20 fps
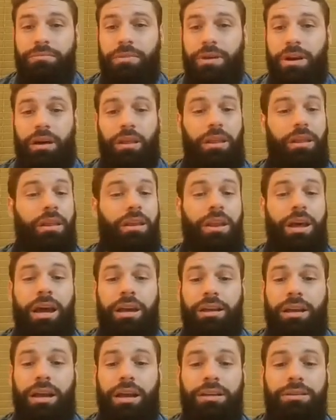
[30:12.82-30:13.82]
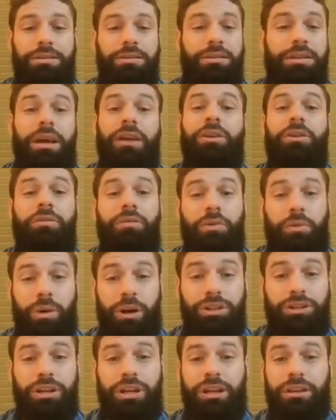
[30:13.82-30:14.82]
Other than that, guys, thank you for
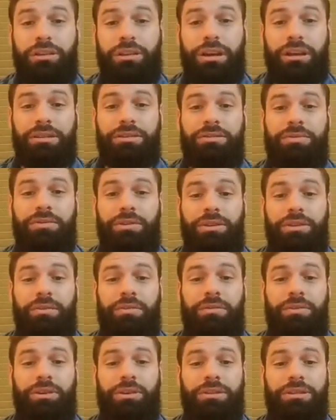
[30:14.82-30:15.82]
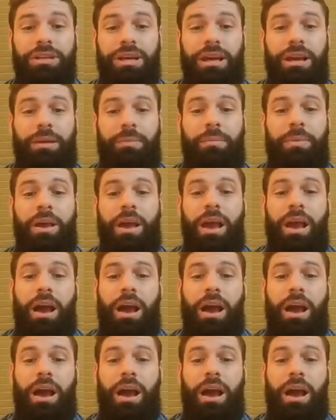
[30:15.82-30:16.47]
watching. Thanks for your time.